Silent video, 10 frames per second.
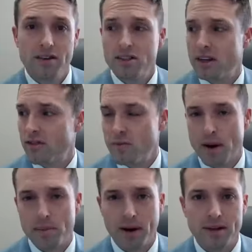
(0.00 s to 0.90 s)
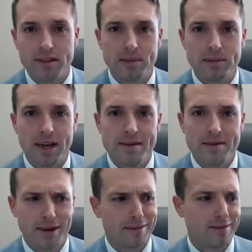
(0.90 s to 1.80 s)
should interview my parents sometime.
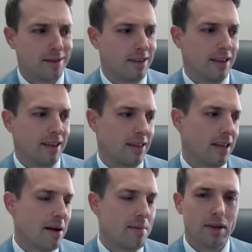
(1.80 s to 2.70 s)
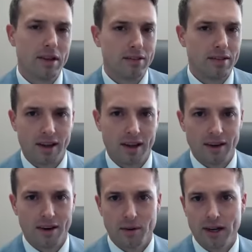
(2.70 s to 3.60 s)
Like they can't believe like,
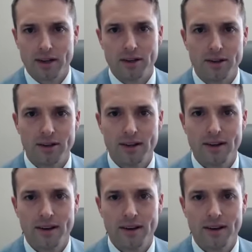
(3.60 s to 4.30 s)
what I do